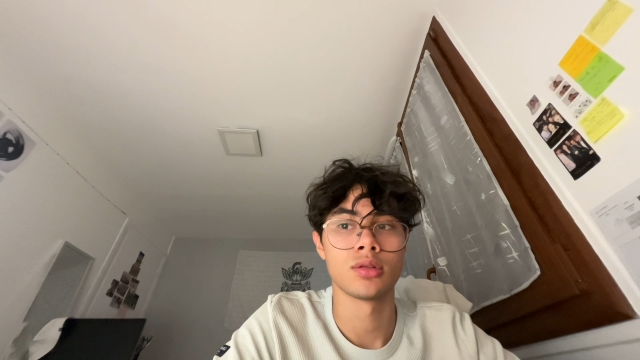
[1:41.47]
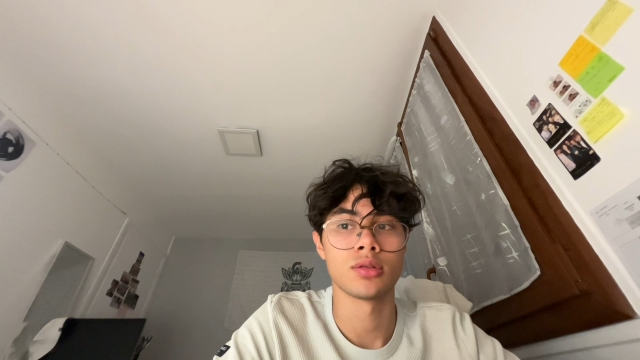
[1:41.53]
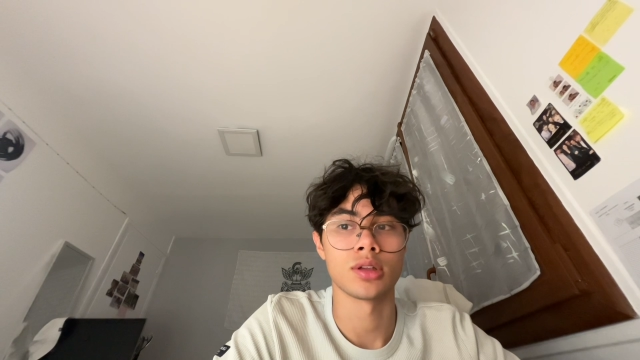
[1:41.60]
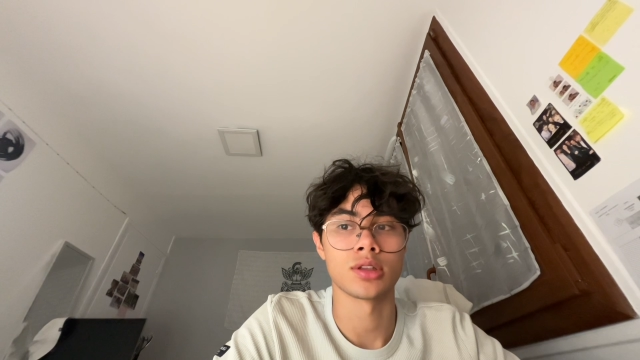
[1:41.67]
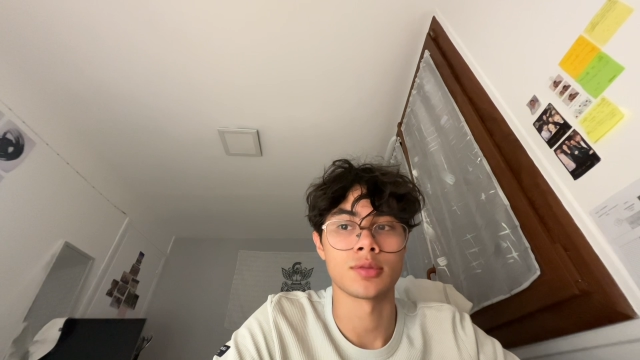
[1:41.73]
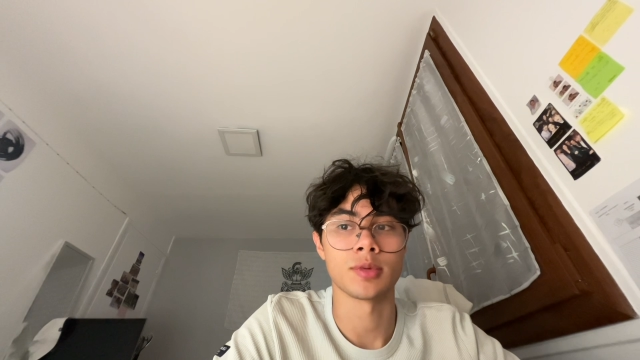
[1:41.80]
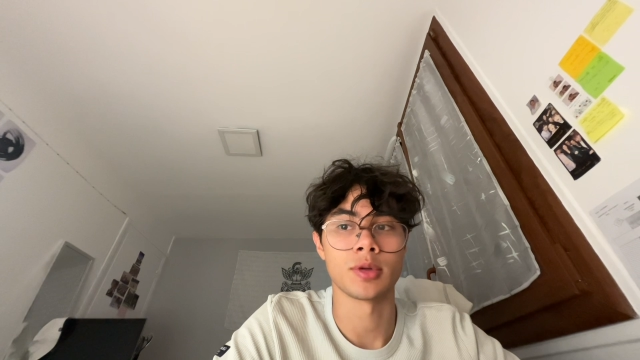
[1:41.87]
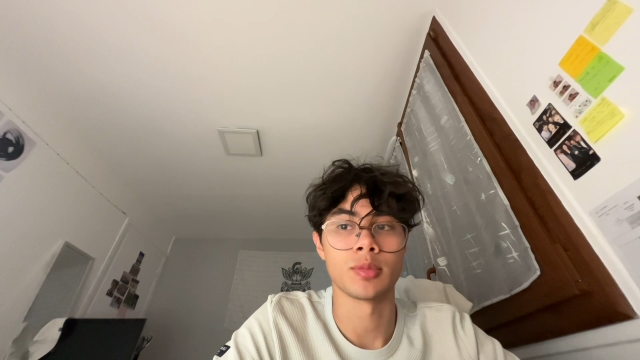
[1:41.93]

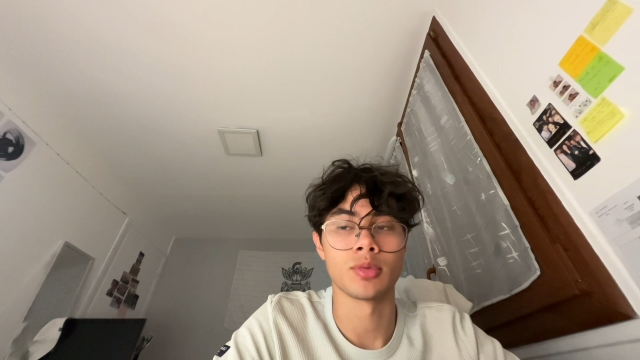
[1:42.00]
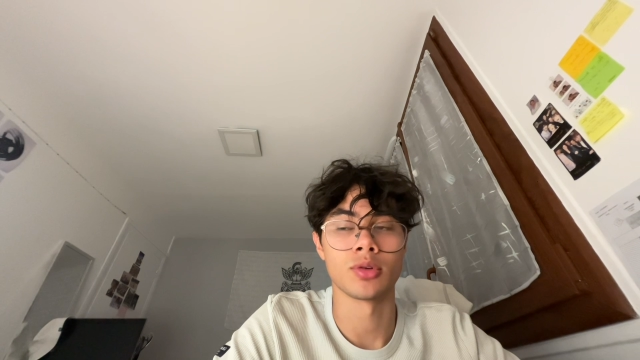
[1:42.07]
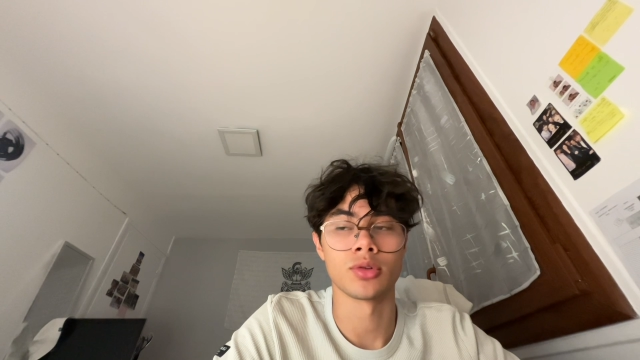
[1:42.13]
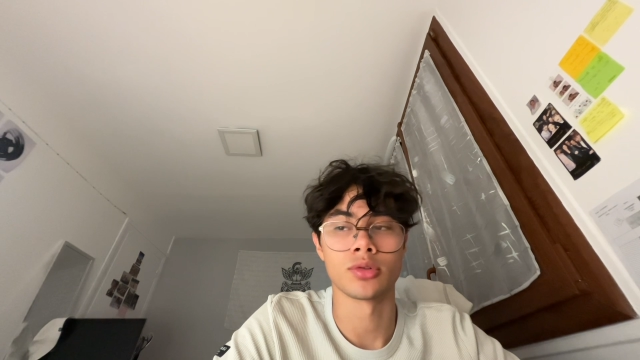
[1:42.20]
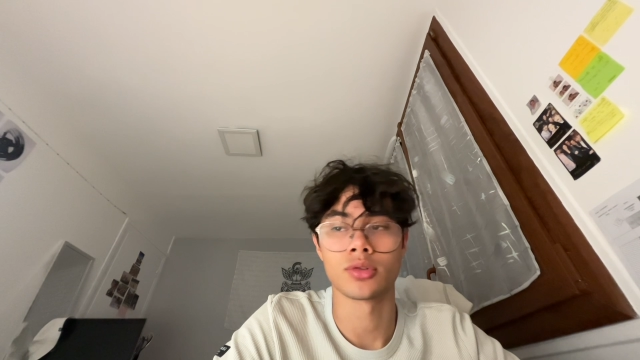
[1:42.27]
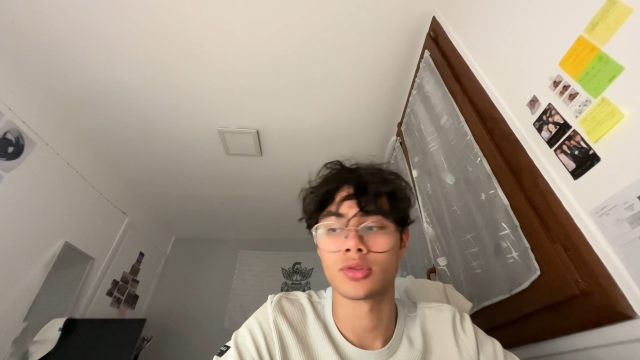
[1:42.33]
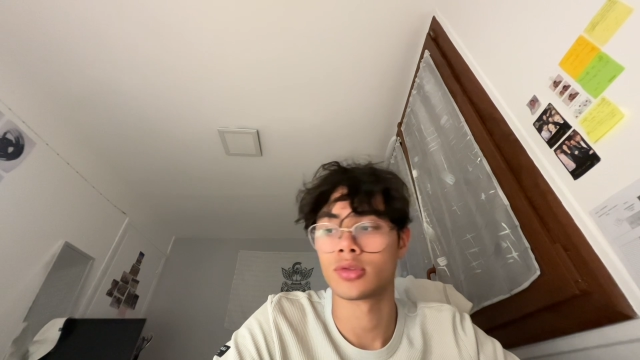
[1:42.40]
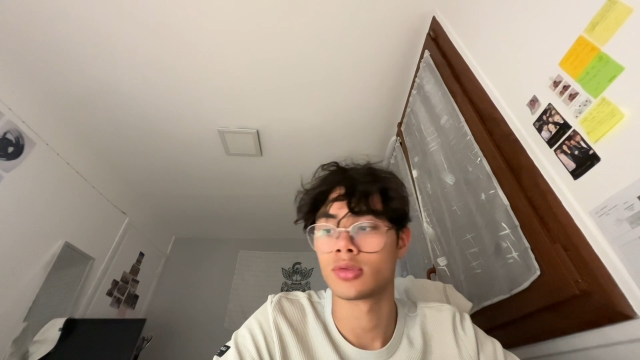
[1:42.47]
that's my
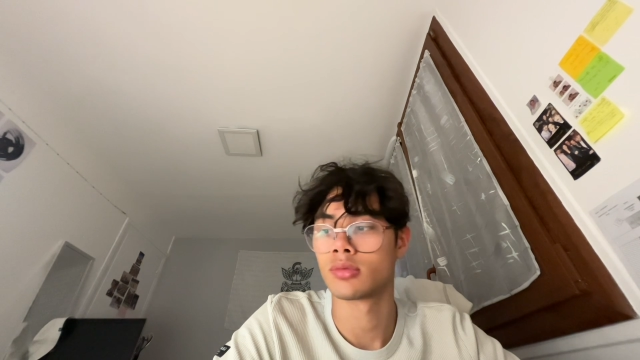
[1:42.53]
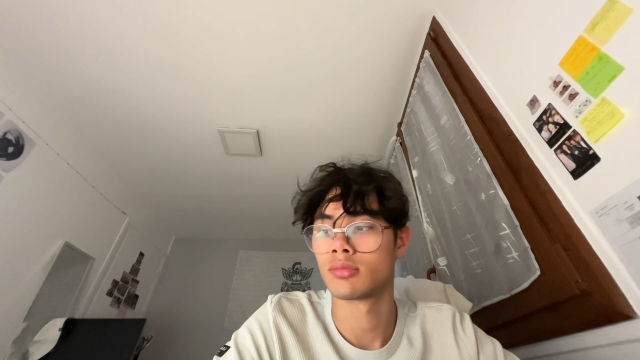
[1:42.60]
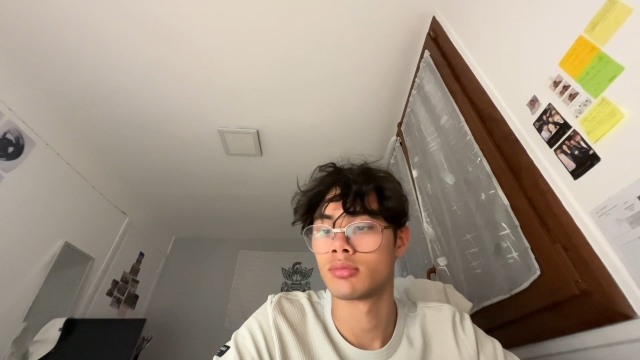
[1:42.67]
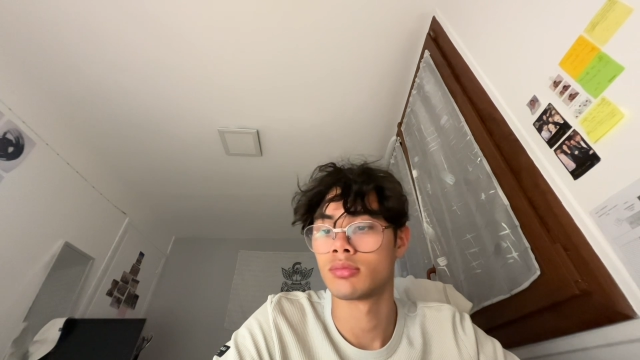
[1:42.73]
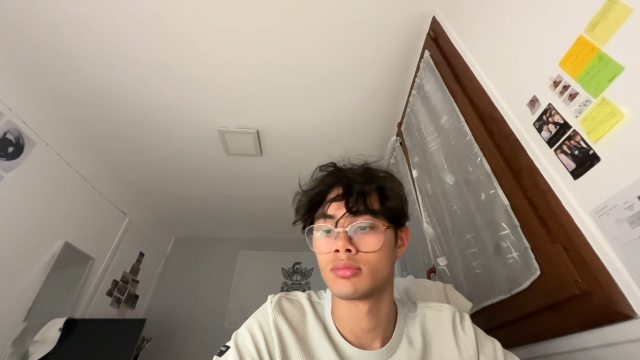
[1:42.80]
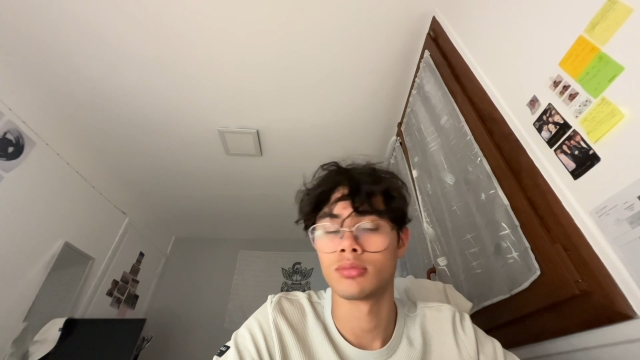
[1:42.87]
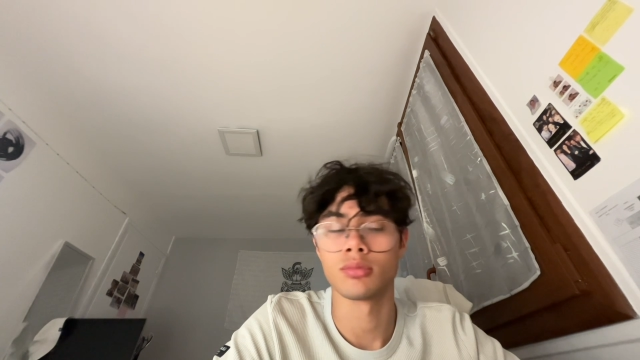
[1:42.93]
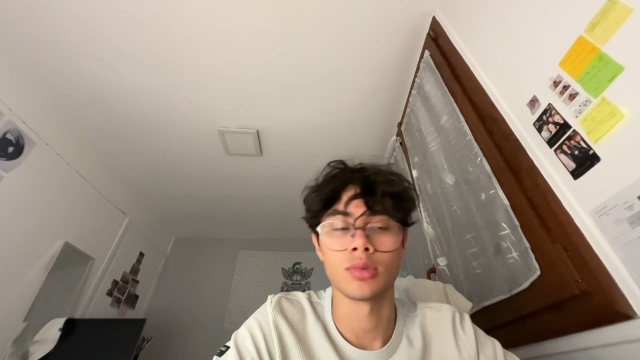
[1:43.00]
point
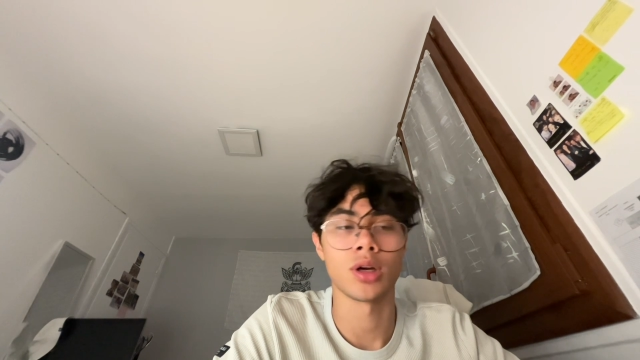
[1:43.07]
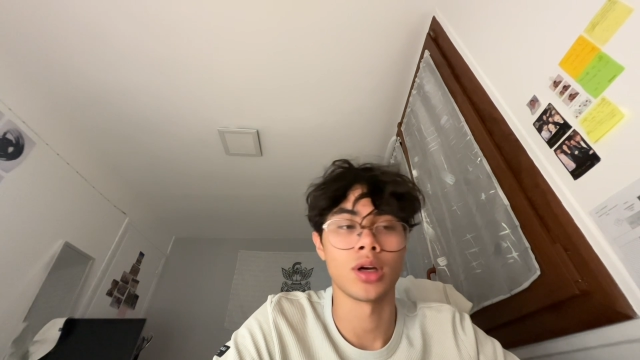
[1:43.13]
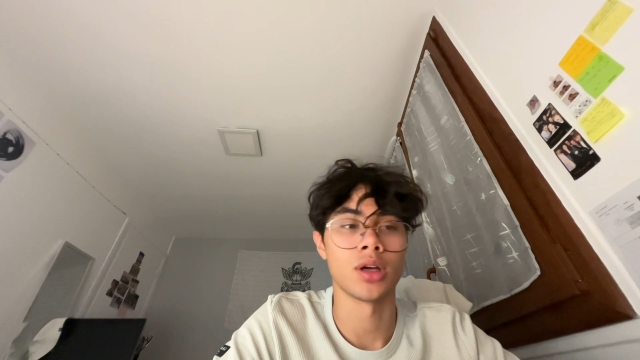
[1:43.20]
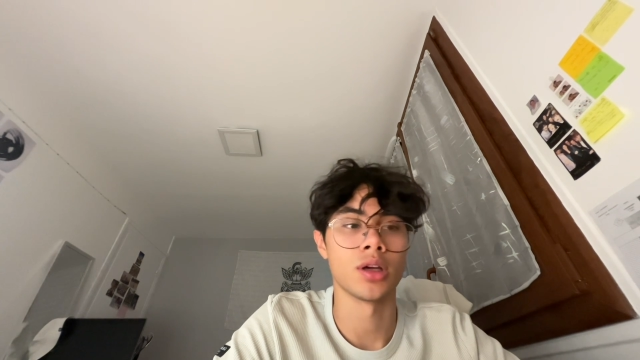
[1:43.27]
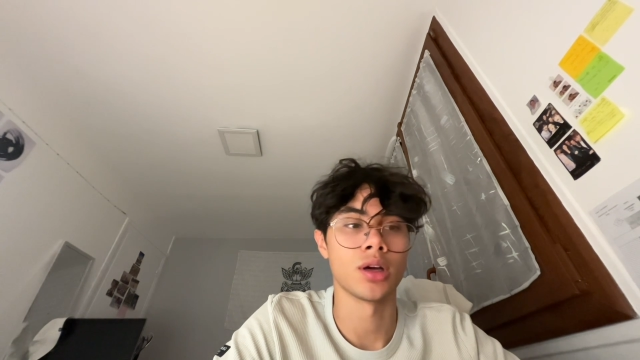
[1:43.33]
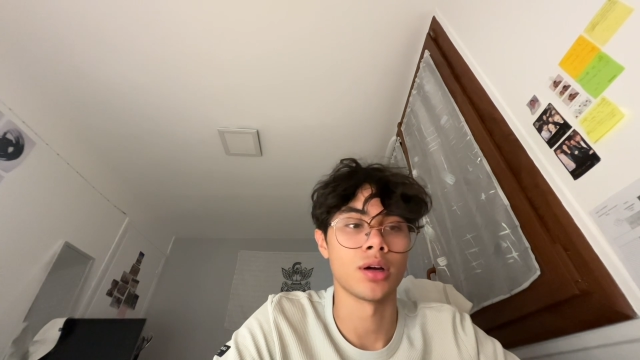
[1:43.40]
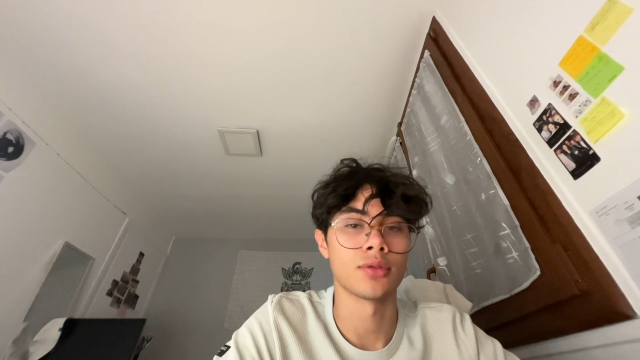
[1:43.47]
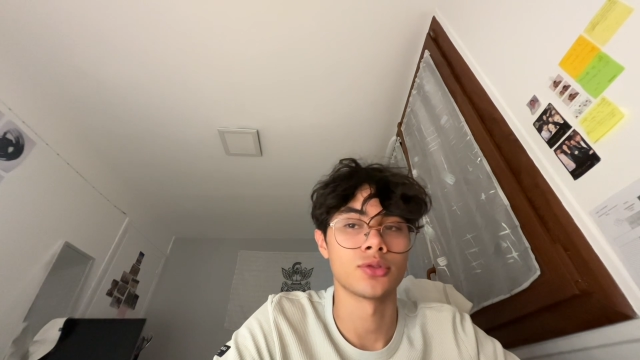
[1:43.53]
I
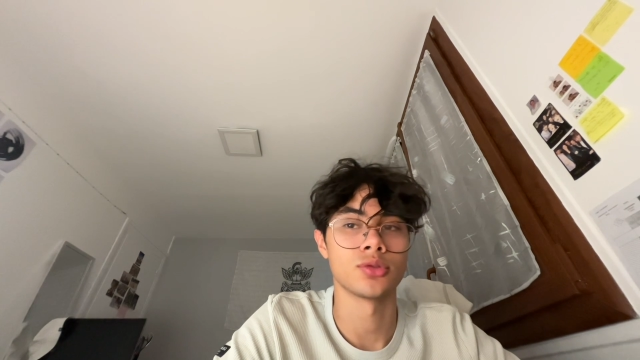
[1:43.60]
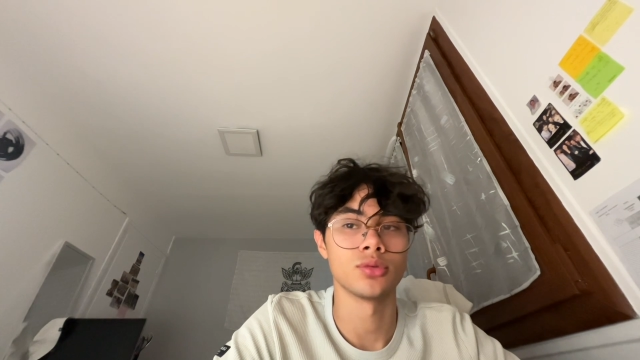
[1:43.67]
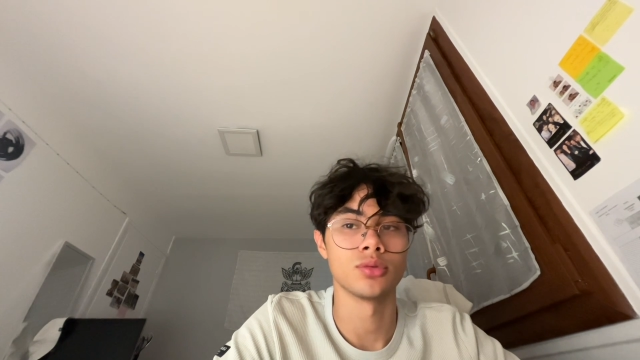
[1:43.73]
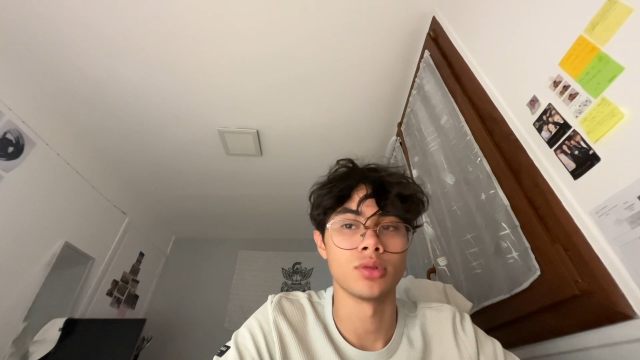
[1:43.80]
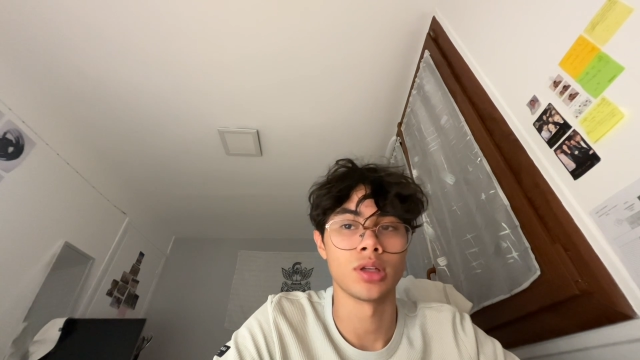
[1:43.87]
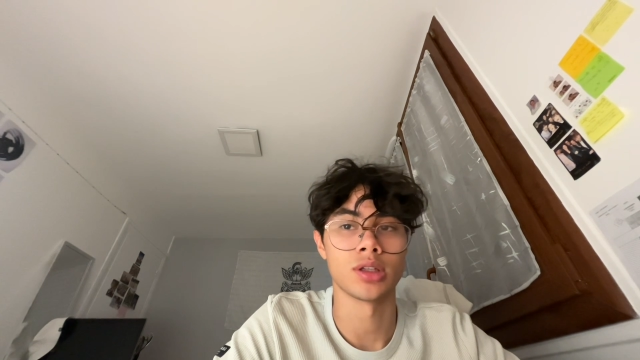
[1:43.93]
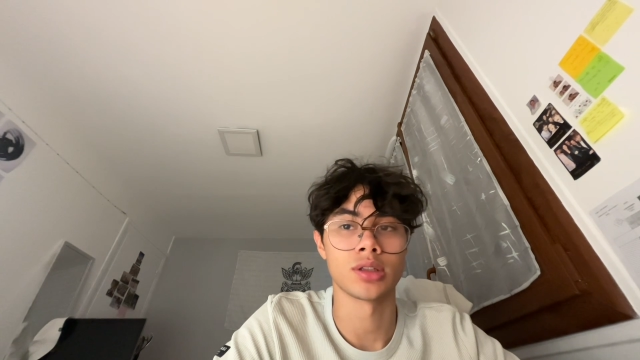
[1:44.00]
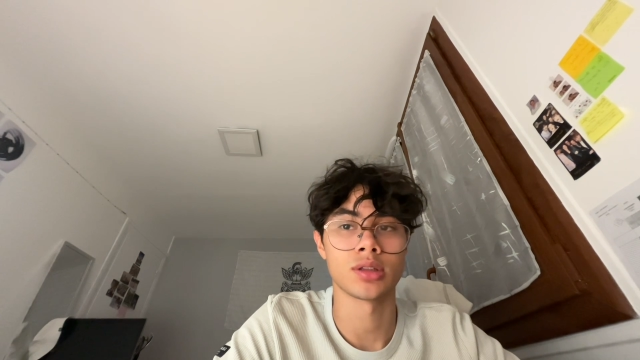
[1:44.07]
have to
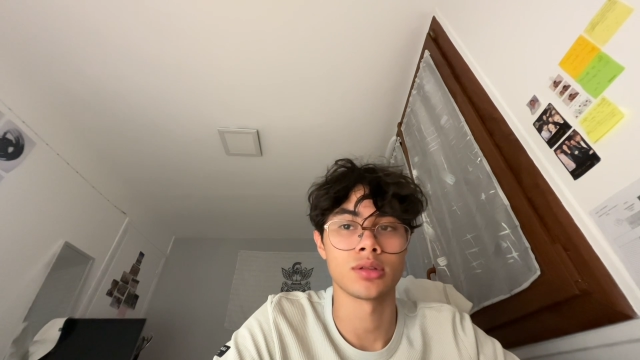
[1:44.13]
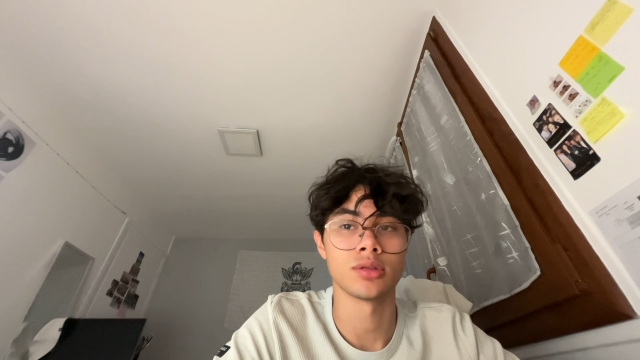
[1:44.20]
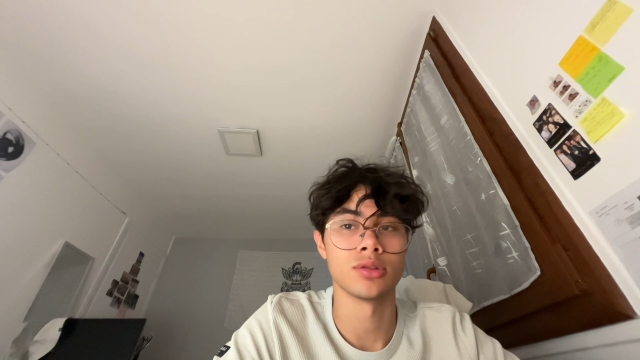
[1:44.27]
like